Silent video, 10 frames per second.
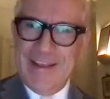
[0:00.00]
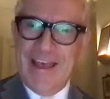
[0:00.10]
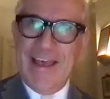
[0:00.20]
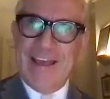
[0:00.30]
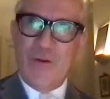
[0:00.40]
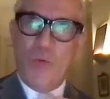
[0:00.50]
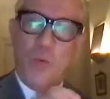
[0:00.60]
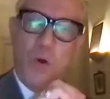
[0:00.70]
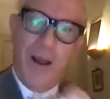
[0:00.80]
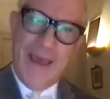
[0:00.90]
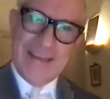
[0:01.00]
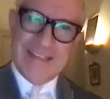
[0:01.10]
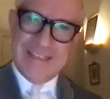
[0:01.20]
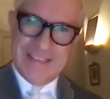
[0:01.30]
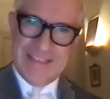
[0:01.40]
And why
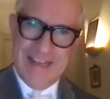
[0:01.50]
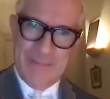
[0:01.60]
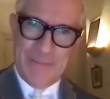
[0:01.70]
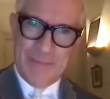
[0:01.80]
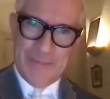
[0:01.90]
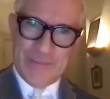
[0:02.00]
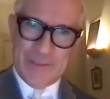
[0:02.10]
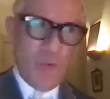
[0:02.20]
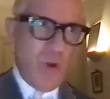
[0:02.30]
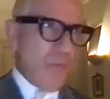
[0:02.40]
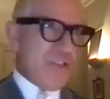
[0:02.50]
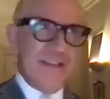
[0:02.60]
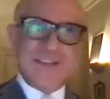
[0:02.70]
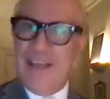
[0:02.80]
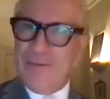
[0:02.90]
did it happen? So what was her
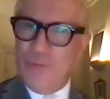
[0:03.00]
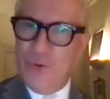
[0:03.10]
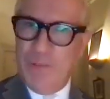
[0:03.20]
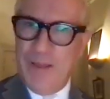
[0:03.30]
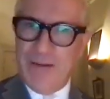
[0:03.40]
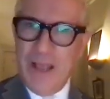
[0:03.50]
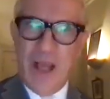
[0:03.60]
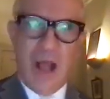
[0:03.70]
death all about?